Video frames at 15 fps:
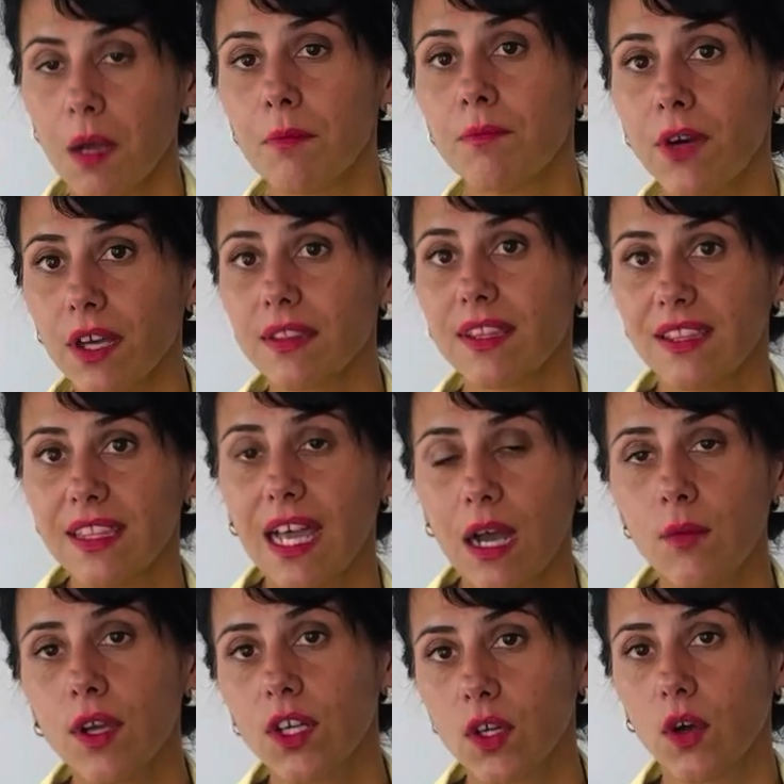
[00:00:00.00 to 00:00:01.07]
But now
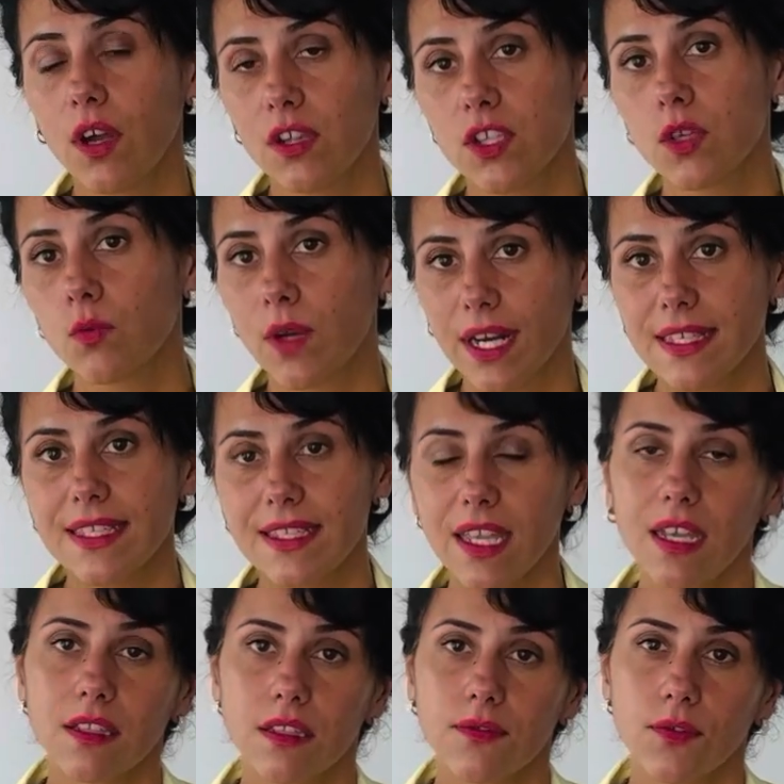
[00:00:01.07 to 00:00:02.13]
I know also where I
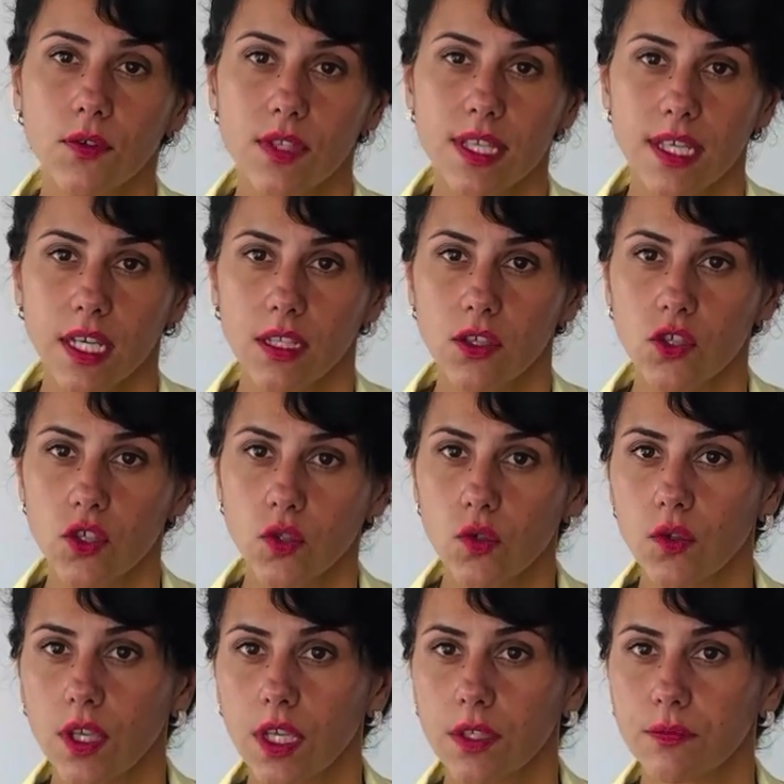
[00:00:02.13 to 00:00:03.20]
stand for this energy
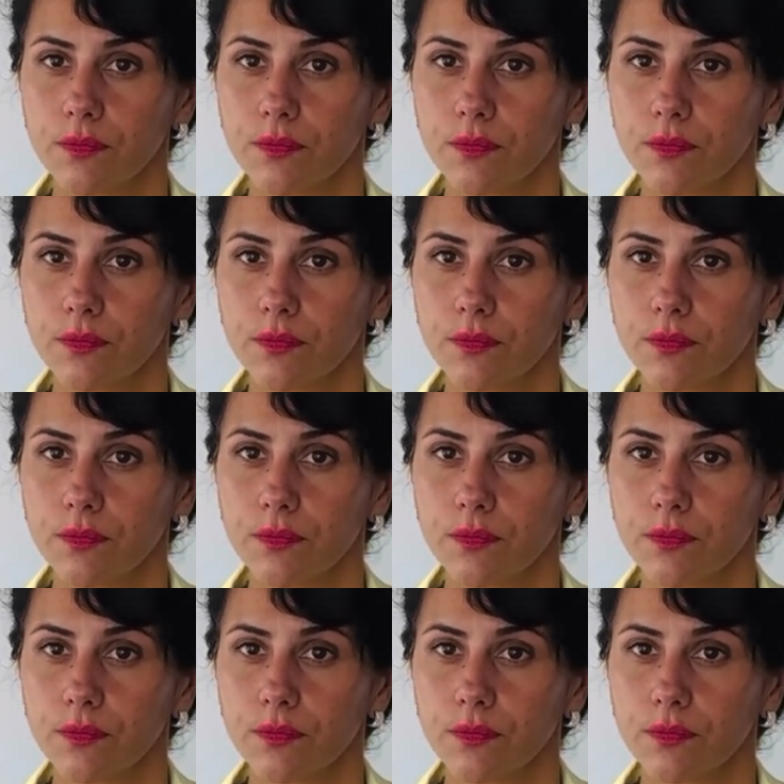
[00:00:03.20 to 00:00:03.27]
today.